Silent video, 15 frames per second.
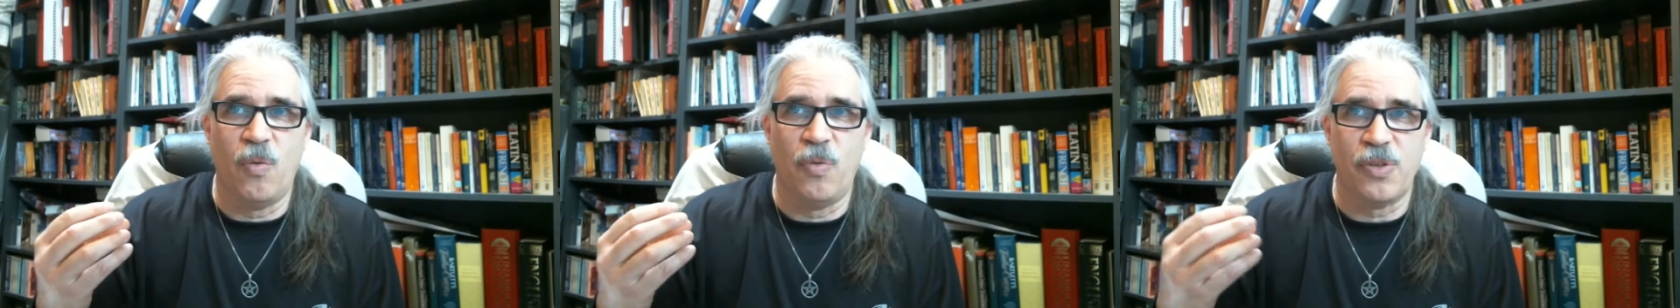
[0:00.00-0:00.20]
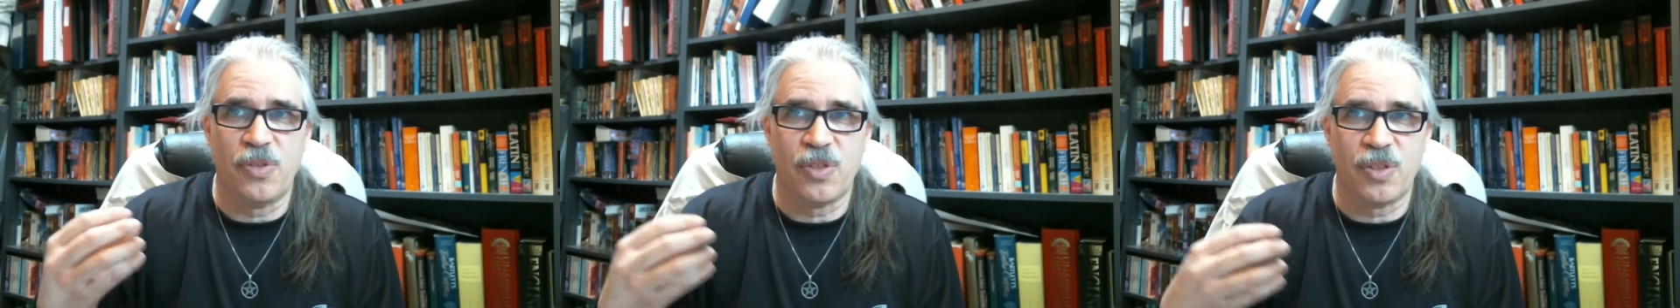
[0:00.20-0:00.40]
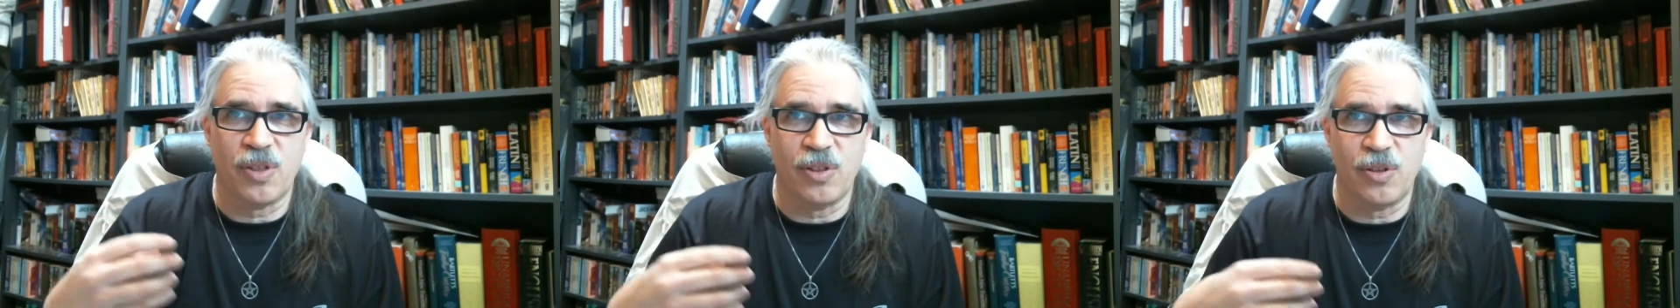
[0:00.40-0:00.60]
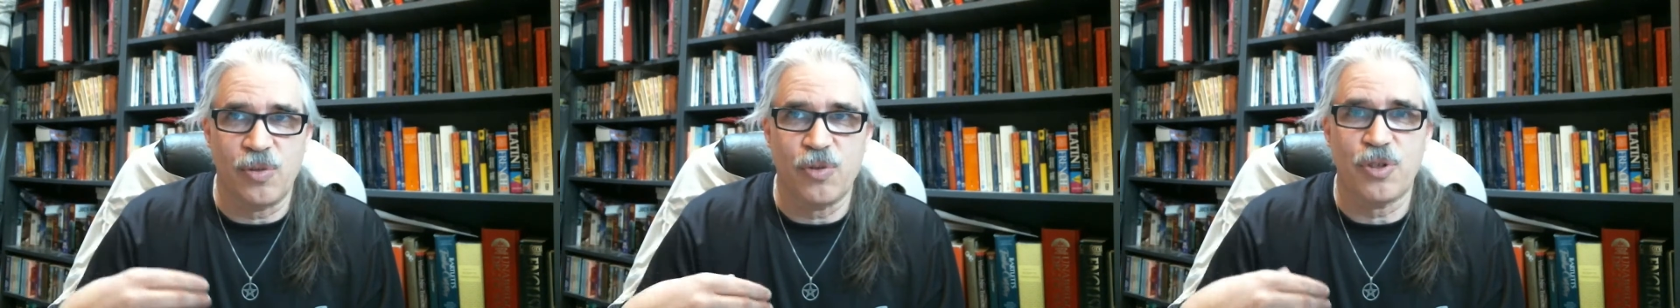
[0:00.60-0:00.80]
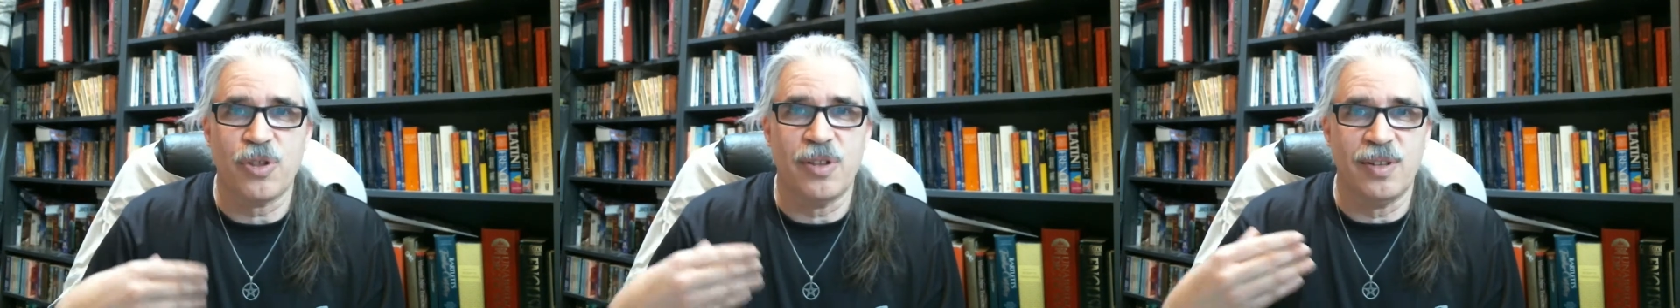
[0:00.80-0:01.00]
the
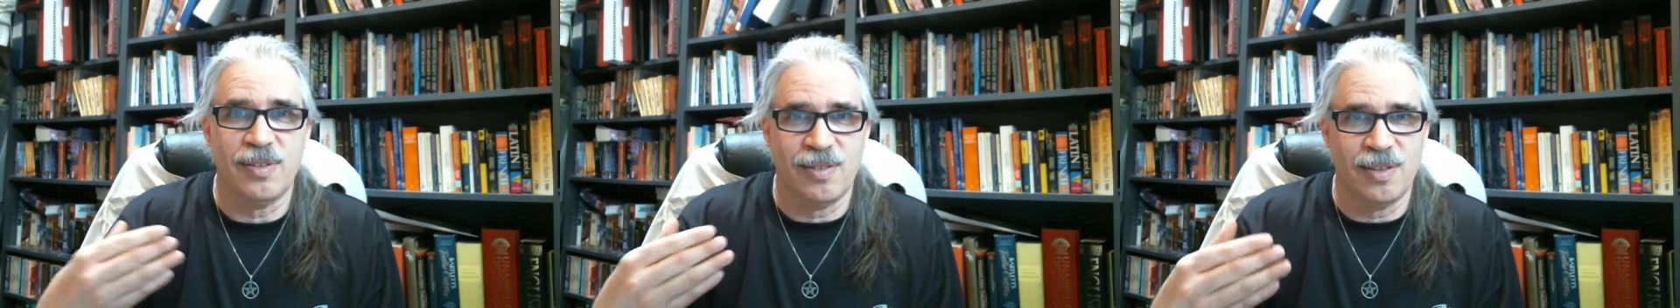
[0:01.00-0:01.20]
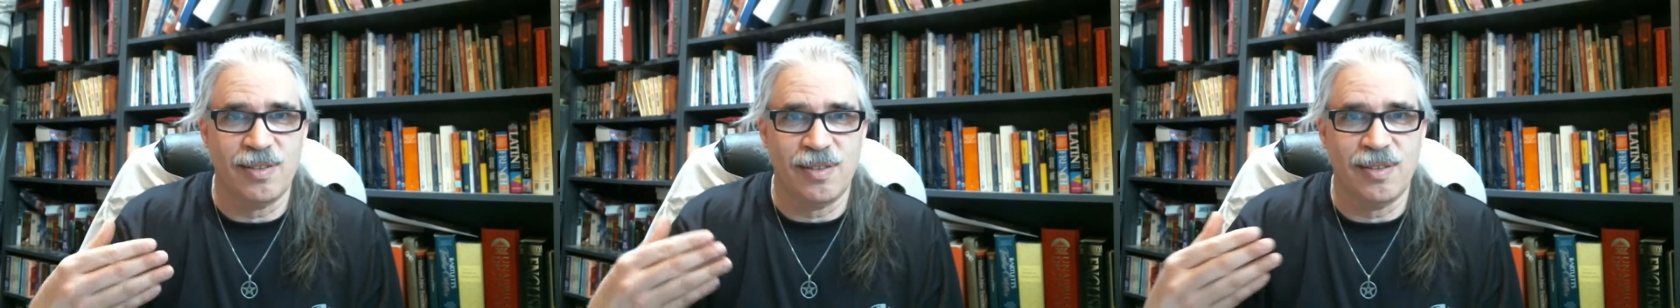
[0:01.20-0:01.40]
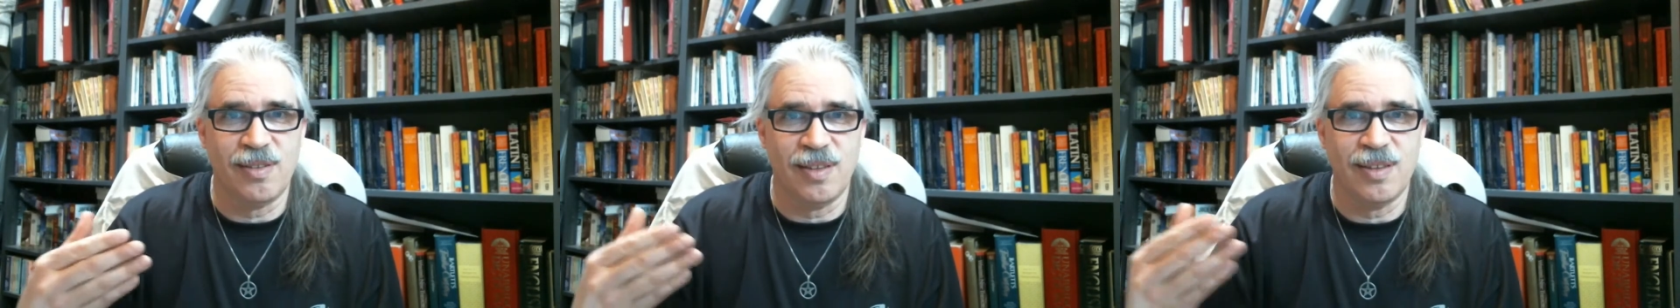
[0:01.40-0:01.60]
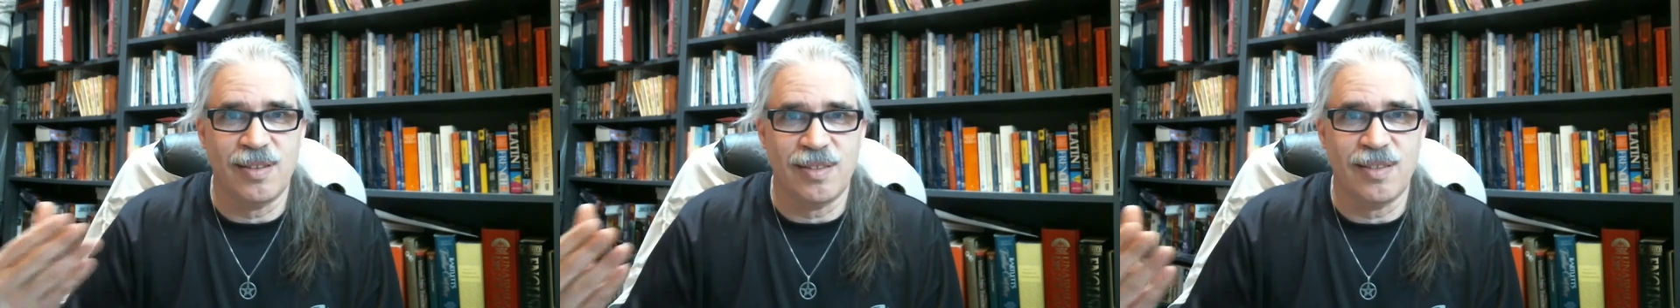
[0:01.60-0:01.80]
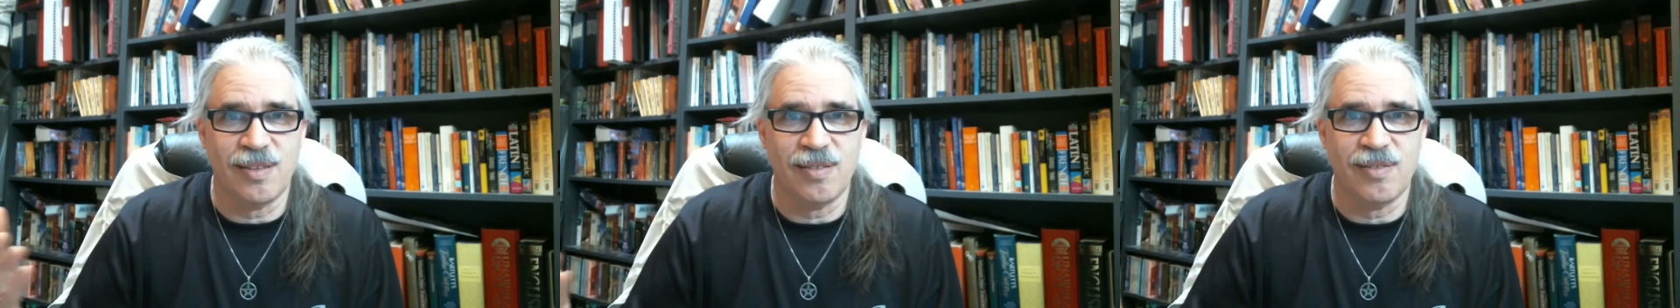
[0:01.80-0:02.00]
solution,
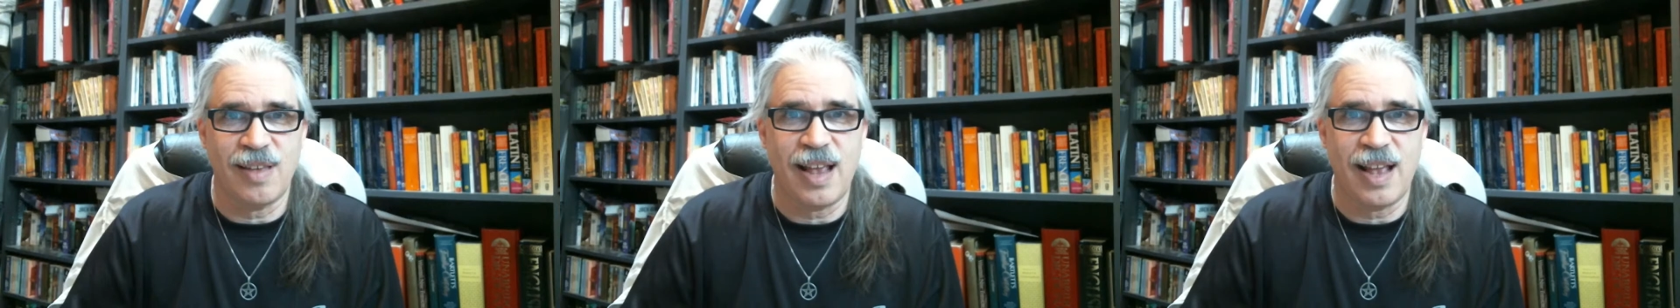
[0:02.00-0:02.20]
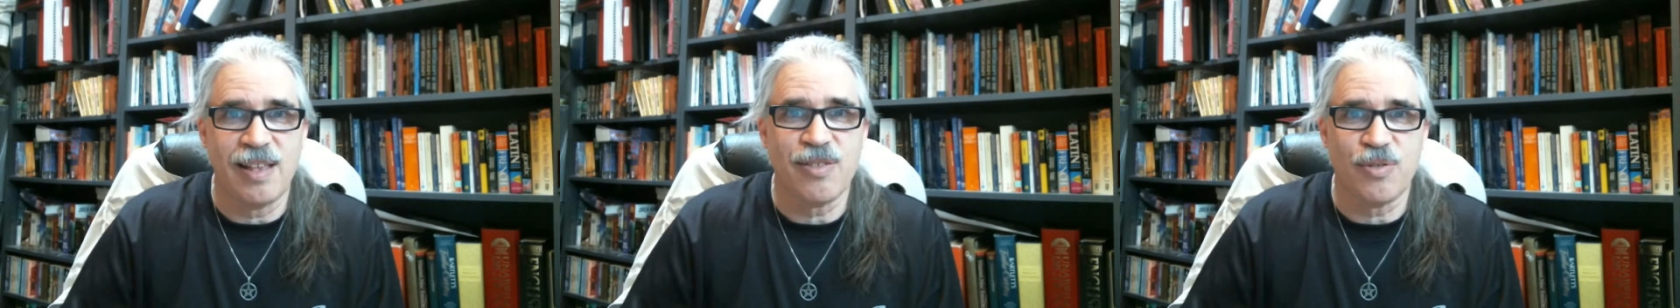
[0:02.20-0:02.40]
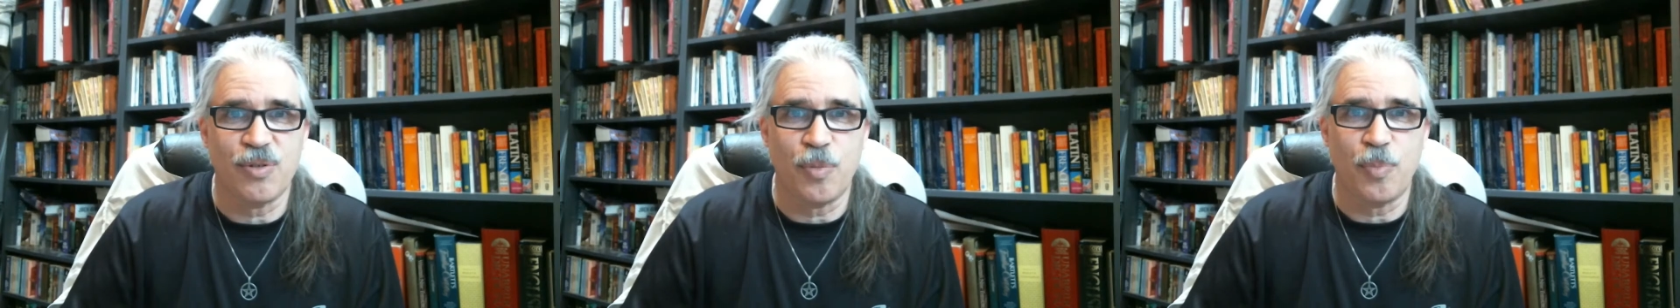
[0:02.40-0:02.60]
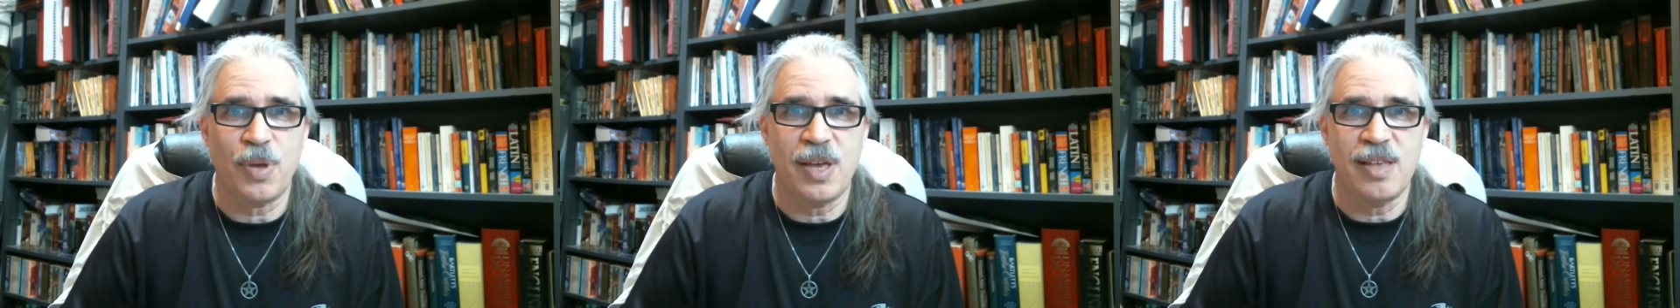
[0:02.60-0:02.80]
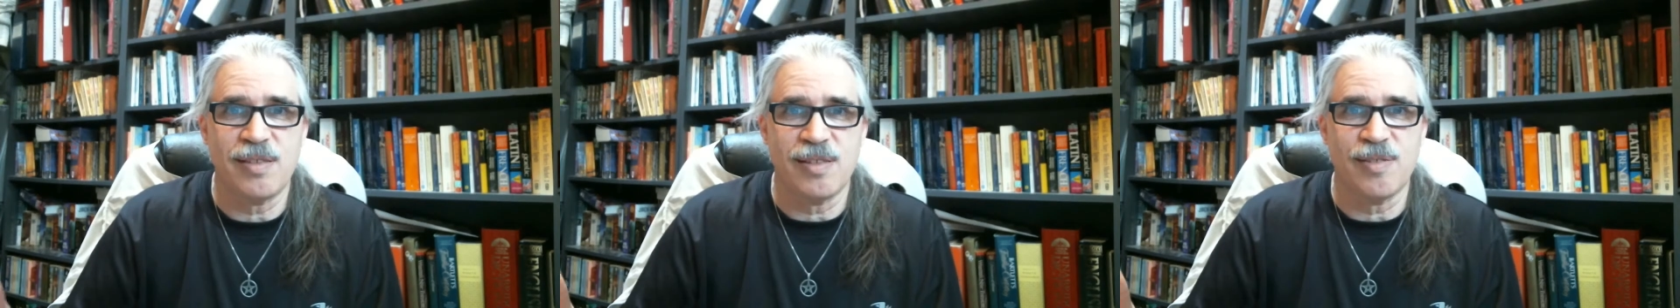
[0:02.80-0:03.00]
the answer to
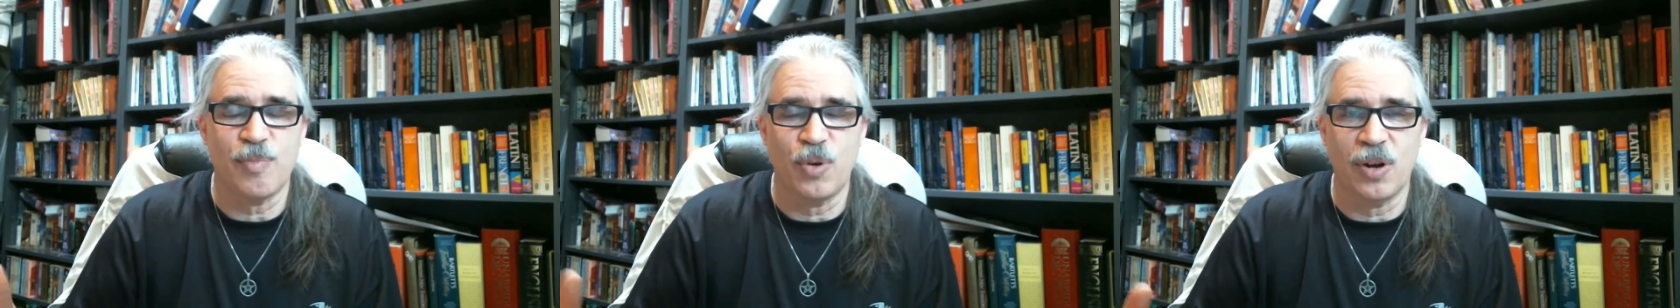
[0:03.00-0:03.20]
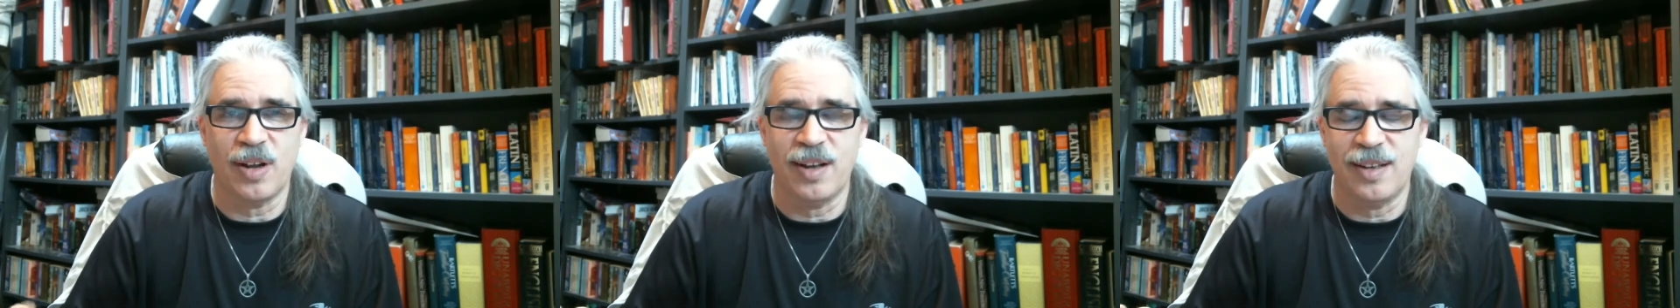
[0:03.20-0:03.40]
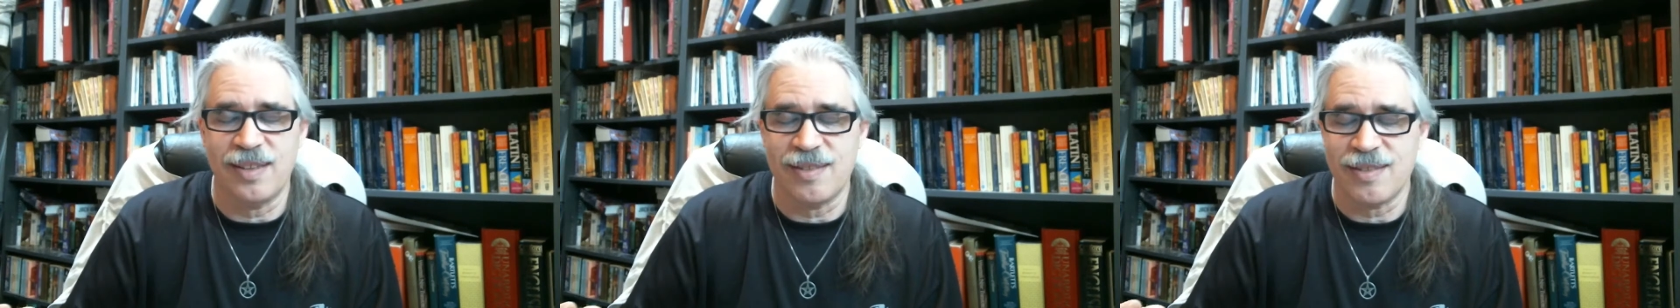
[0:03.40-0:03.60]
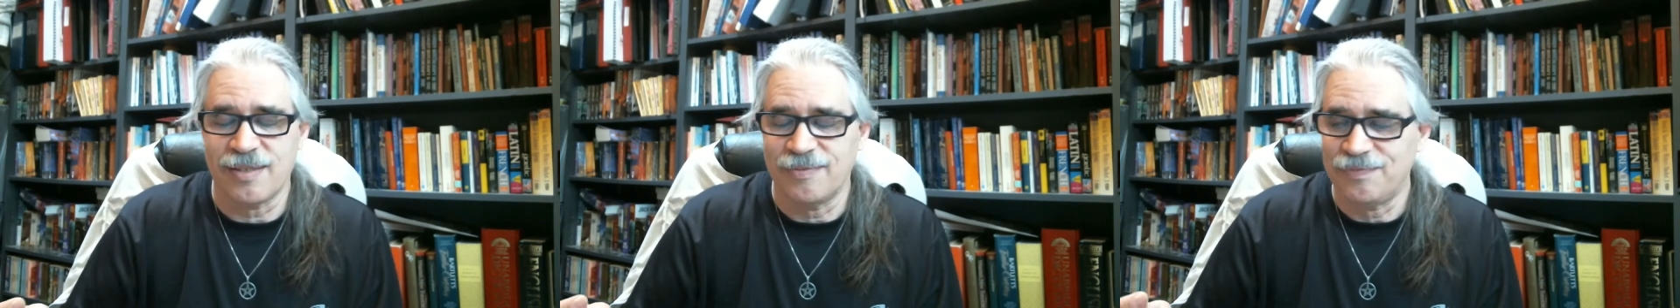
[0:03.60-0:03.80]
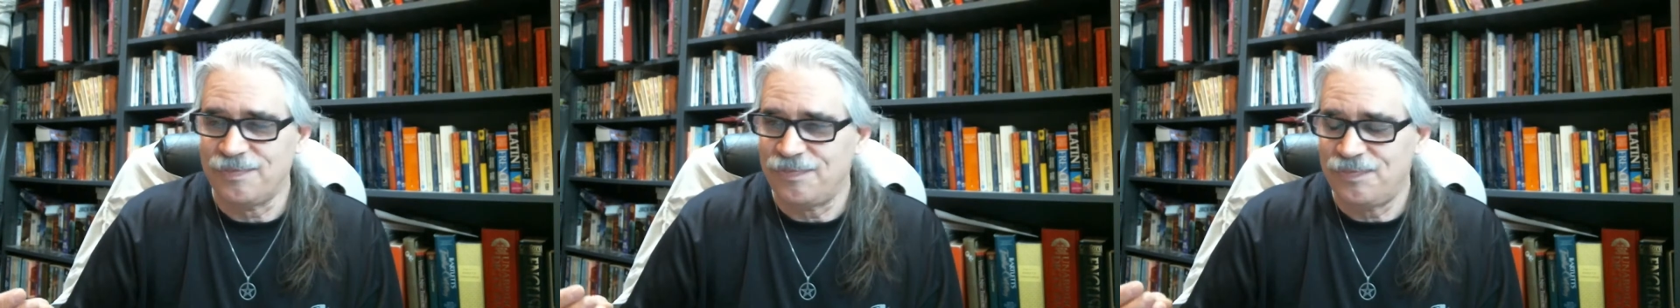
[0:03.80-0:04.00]
peace is more guns.